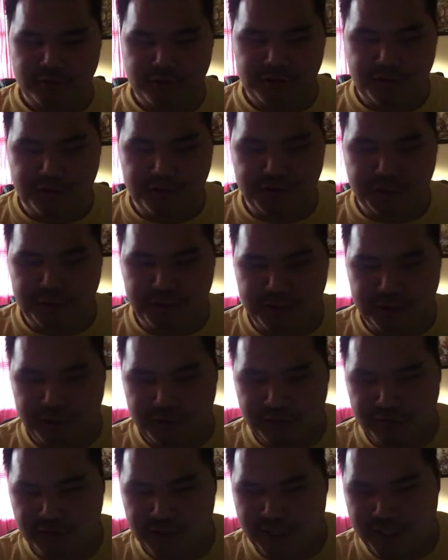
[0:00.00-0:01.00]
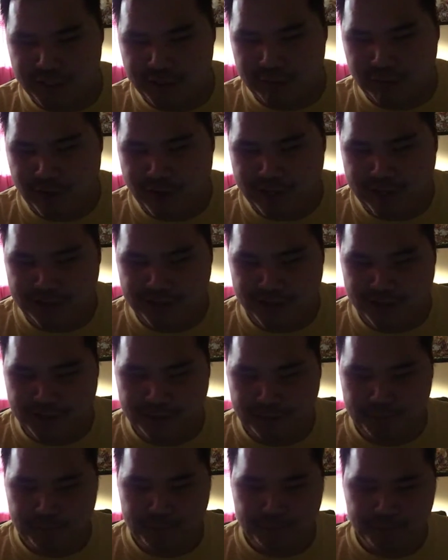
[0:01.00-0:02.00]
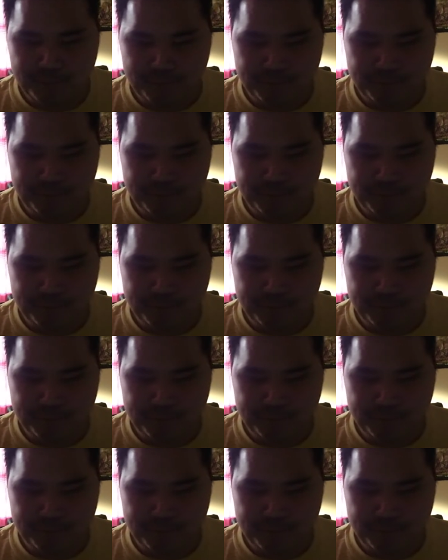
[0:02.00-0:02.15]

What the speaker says: This could be used a lot in ragtime.